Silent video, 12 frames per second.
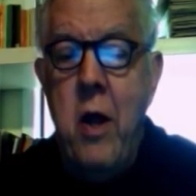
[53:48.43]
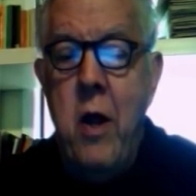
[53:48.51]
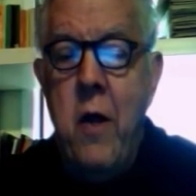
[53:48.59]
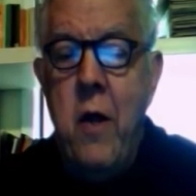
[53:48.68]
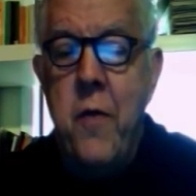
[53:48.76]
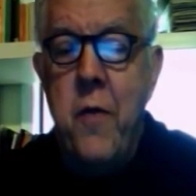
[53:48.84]

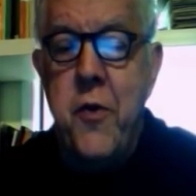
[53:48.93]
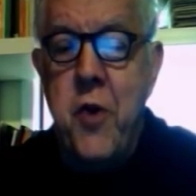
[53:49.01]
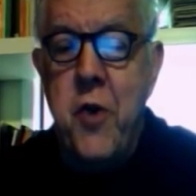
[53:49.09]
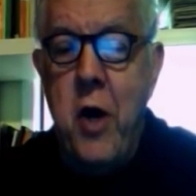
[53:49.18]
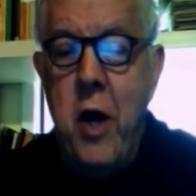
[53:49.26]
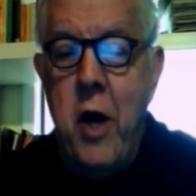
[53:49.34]
the
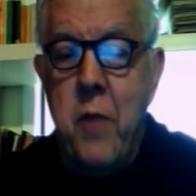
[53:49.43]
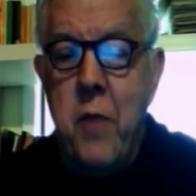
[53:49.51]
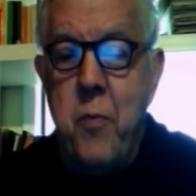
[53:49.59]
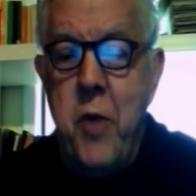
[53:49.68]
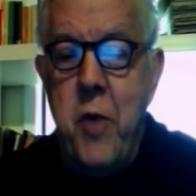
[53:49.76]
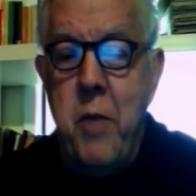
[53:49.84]
child
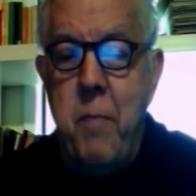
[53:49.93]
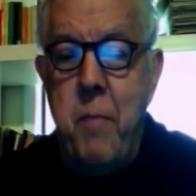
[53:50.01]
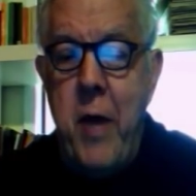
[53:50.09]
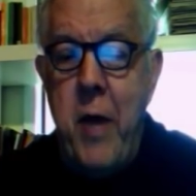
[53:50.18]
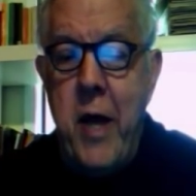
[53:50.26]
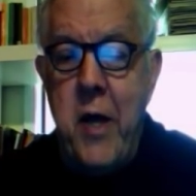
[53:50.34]
breed
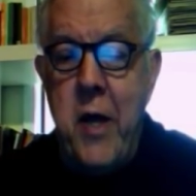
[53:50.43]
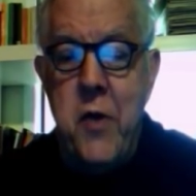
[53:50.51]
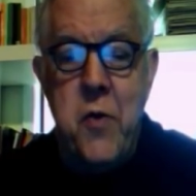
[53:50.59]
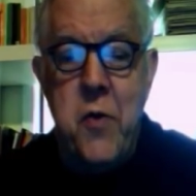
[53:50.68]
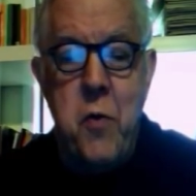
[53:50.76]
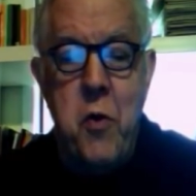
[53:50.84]
back
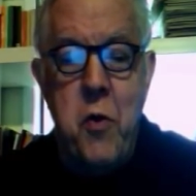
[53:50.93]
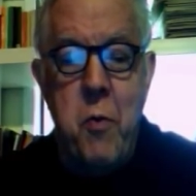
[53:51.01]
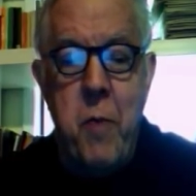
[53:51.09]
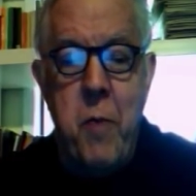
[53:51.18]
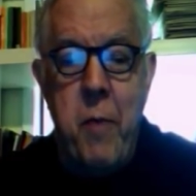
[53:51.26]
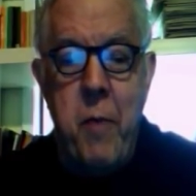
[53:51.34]
into human
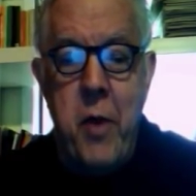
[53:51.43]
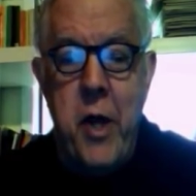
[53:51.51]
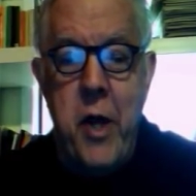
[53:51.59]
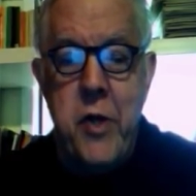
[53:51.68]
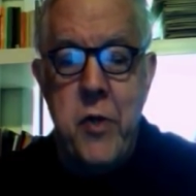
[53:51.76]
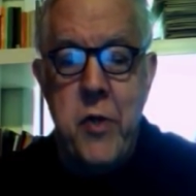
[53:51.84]

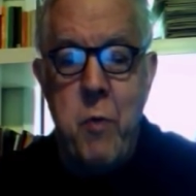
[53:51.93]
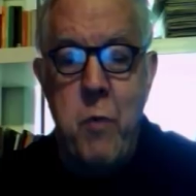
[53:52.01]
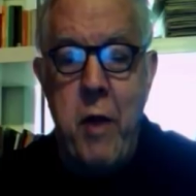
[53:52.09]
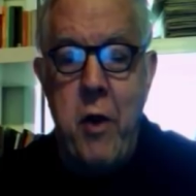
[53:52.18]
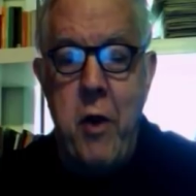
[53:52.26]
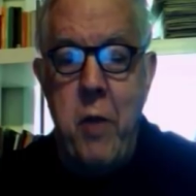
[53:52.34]
populations without
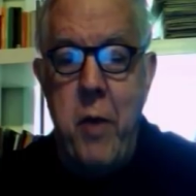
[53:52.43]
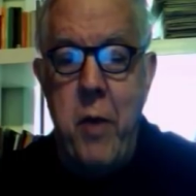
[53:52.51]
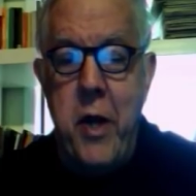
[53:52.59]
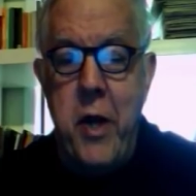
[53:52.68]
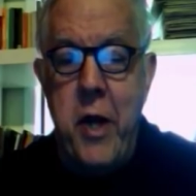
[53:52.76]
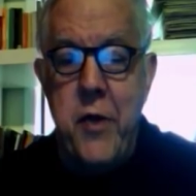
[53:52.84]
anybody
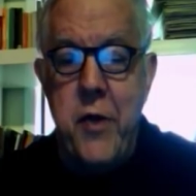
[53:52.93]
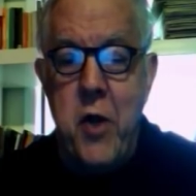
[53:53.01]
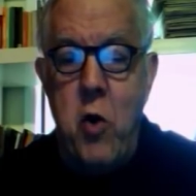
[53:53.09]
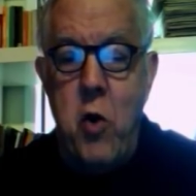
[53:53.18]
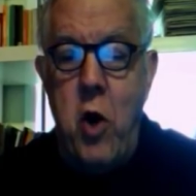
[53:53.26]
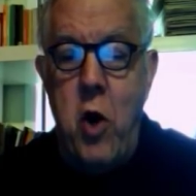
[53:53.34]
catching
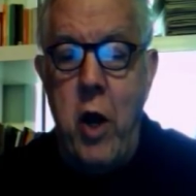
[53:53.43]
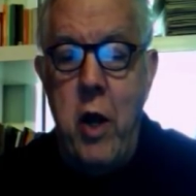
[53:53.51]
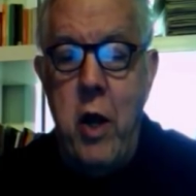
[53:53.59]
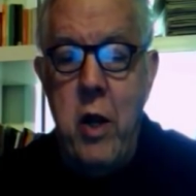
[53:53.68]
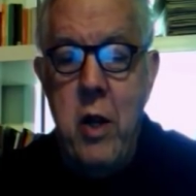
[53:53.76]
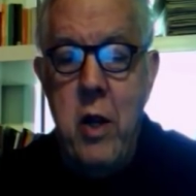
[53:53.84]
on.
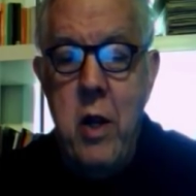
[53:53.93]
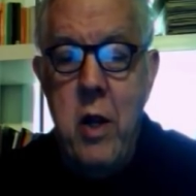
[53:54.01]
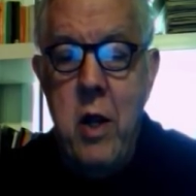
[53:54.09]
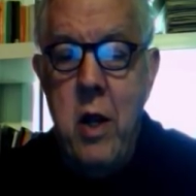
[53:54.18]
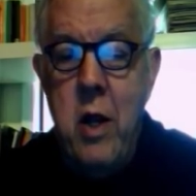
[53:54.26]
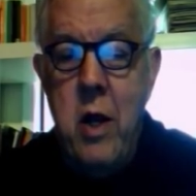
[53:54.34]

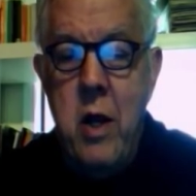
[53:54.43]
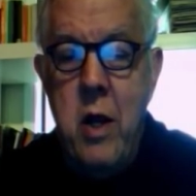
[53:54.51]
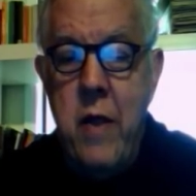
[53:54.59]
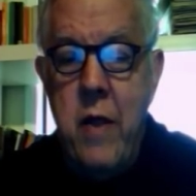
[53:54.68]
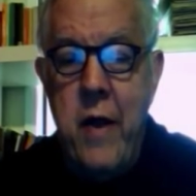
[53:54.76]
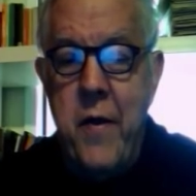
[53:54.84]

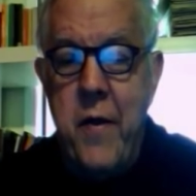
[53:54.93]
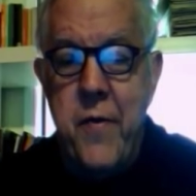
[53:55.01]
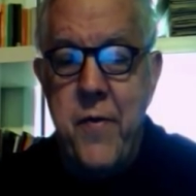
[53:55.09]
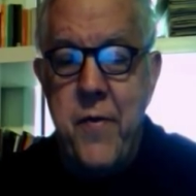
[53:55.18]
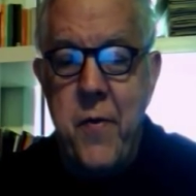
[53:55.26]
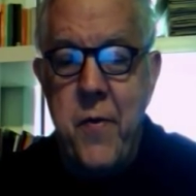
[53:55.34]
That is,
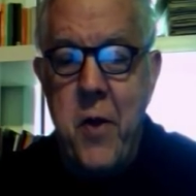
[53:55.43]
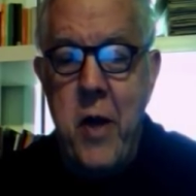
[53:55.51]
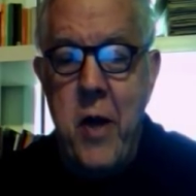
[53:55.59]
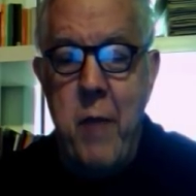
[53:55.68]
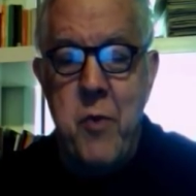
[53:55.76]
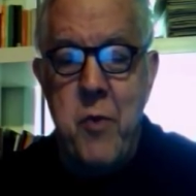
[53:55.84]
the
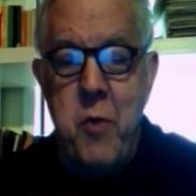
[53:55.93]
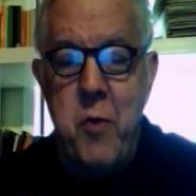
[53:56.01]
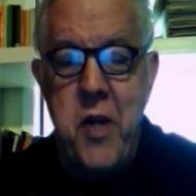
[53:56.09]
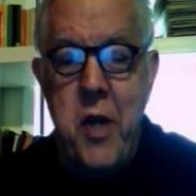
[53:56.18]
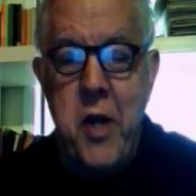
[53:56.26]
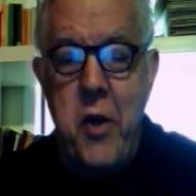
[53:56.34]
claim is
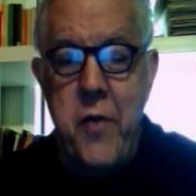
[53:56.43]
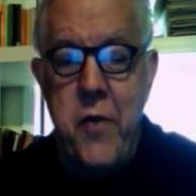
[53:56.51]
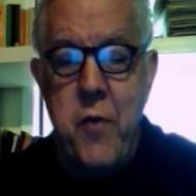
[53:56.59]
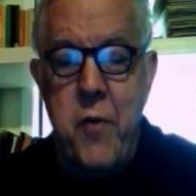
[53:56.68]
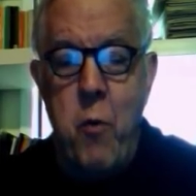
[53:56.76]
ridiculous. In real